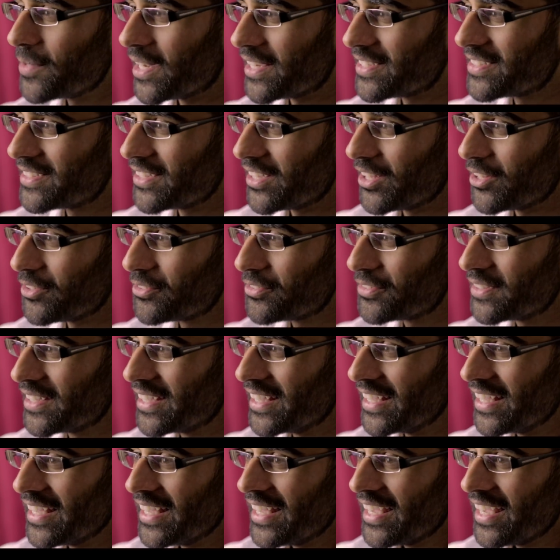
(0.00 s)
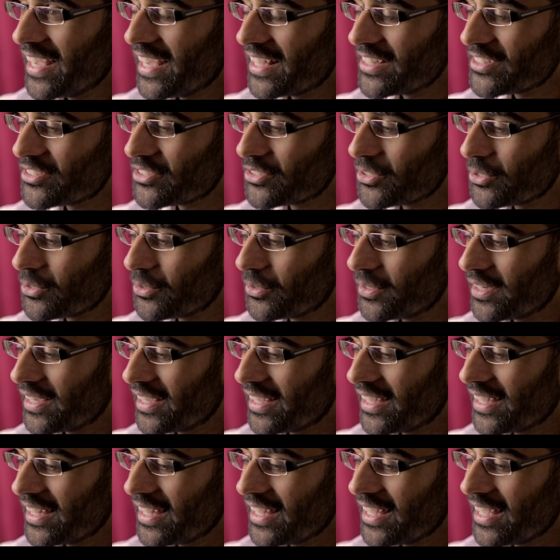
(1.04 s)
be myself, and
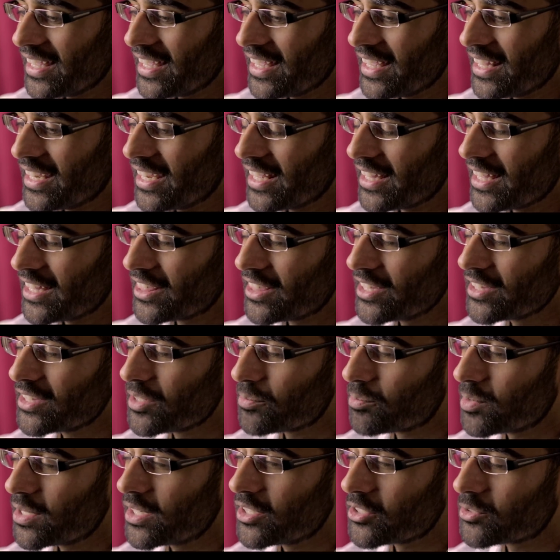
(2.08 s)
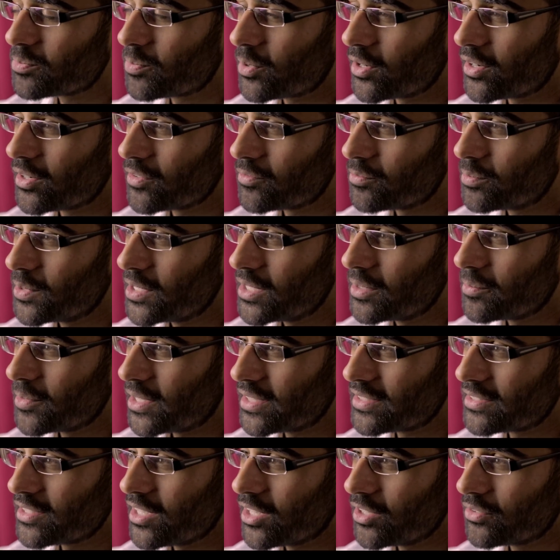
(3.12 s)
so, and I, I think the biggest part of being